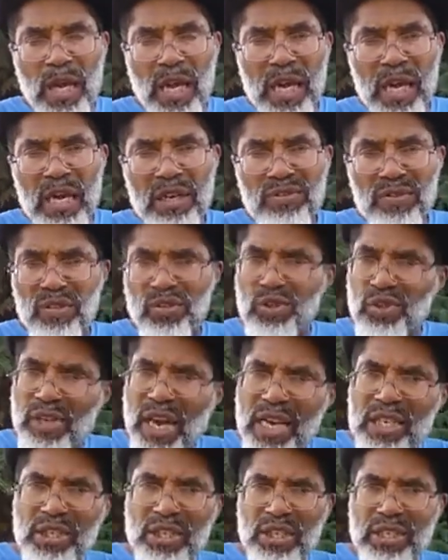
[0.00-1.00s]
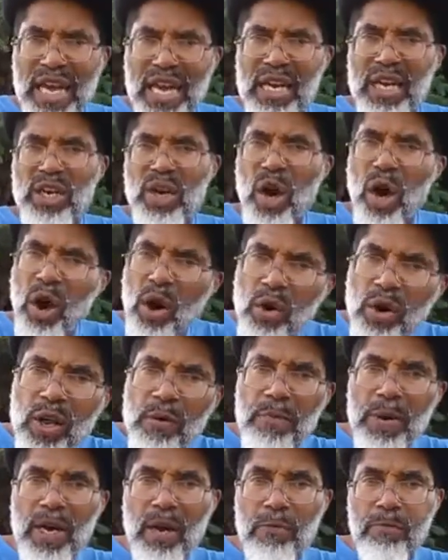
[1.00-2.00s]
is a section that can
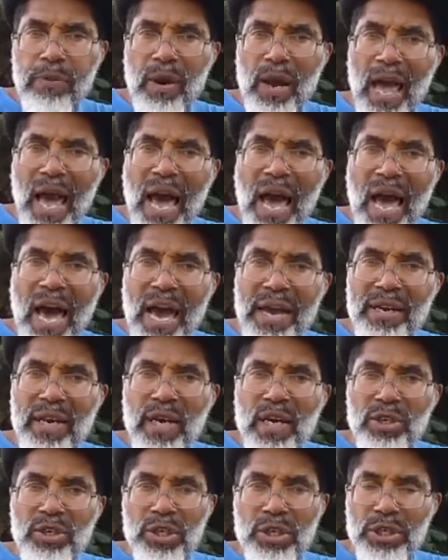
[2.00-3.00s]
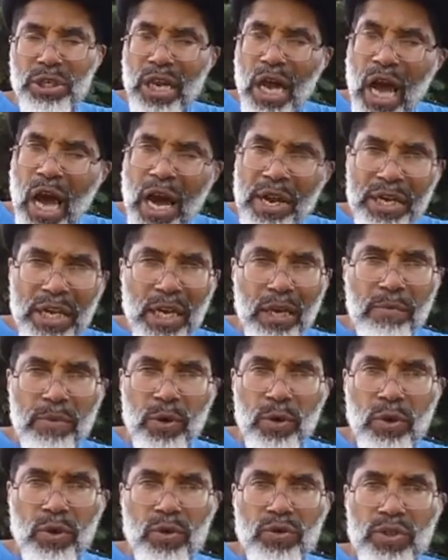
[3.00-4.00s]
only be applied to
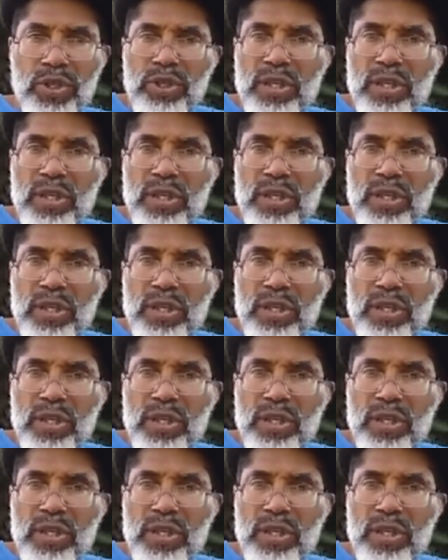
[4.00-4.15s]
non-Hebrews,